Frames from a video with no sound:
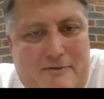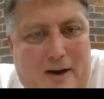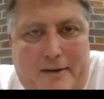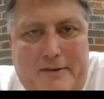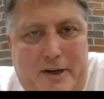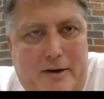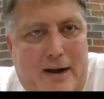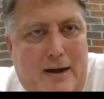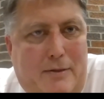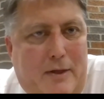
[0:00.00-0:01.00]
volunteered
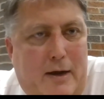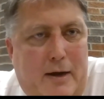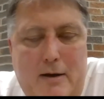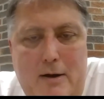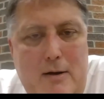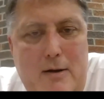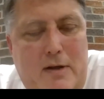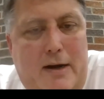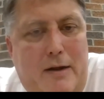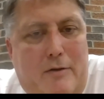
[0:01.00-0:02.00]
anything,
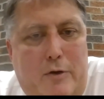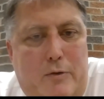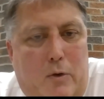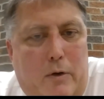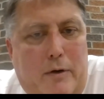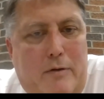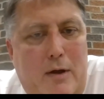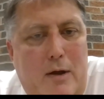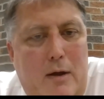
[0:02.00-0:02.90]
did any student orgs.